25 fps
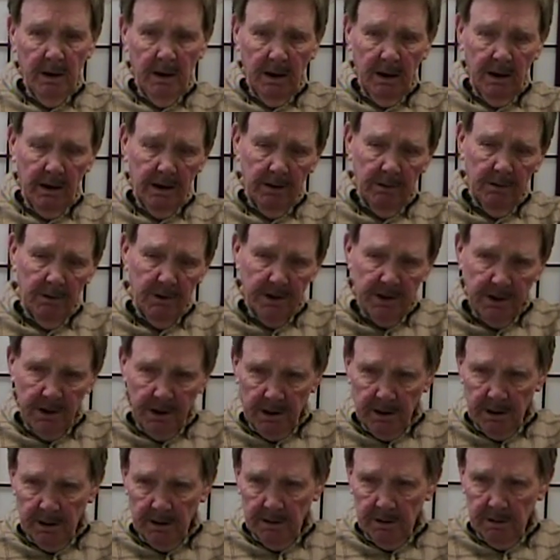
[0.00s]
And there was
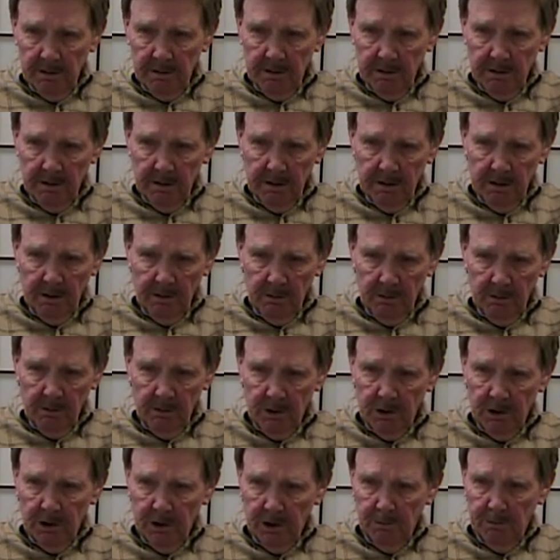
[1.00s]
an
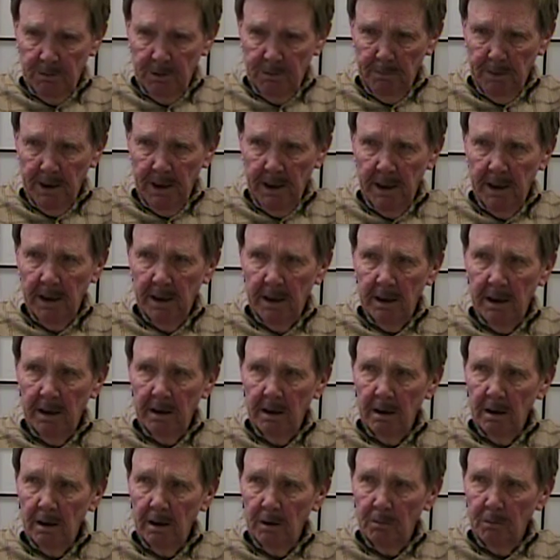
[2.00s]
old German man and a
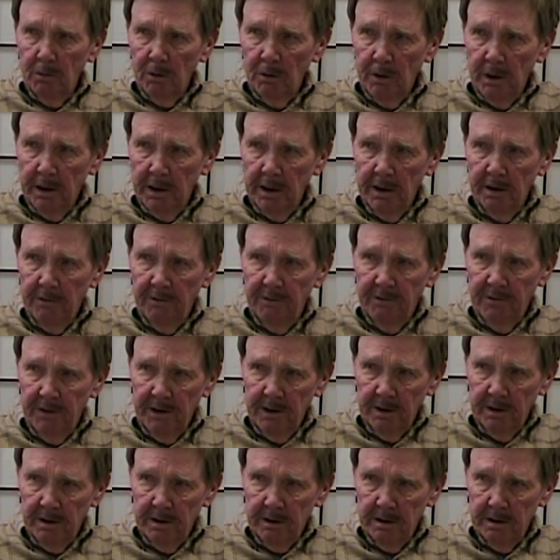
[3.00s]
little boy in a
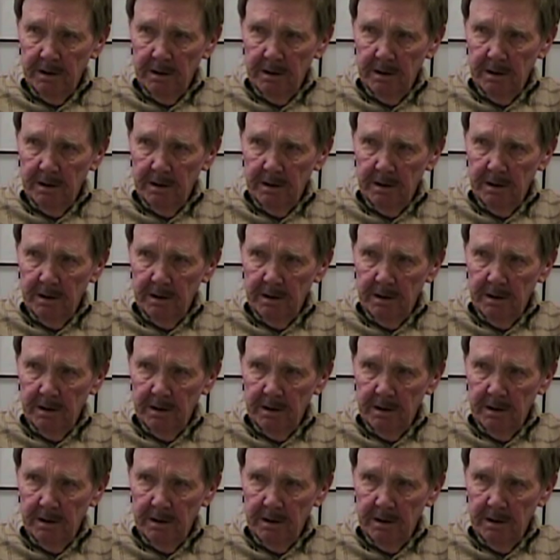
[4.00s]
field.